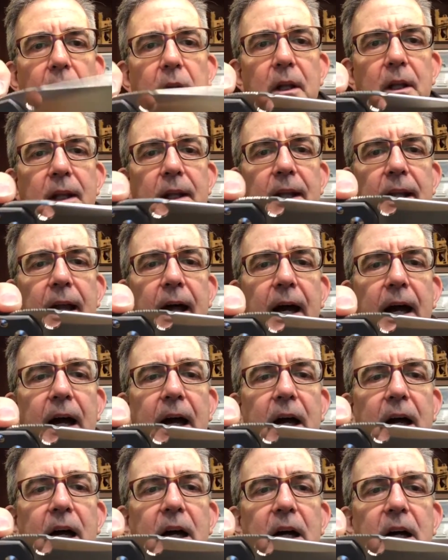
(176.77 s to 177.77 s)

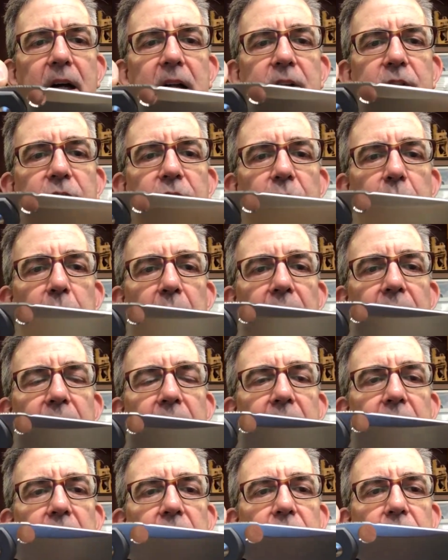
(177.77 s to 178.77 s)
Lots of
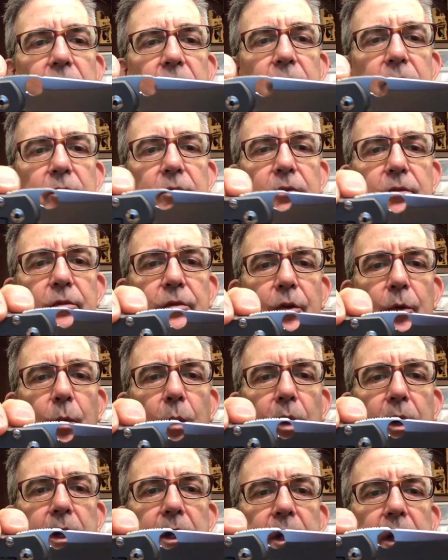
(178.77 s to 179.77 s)
blade for
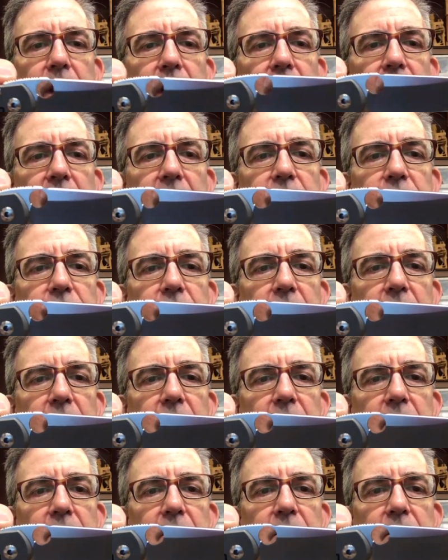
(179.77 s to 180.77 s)
working in the
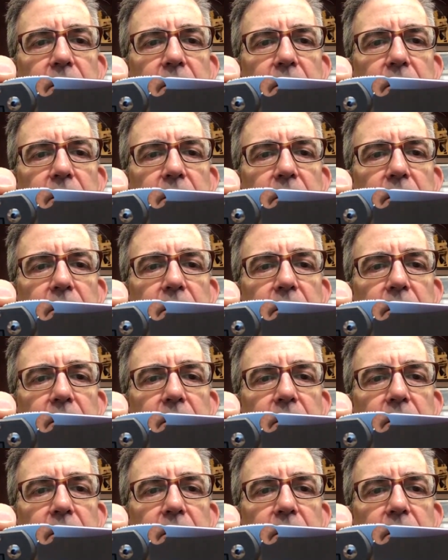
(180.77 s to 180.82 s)
kitchen,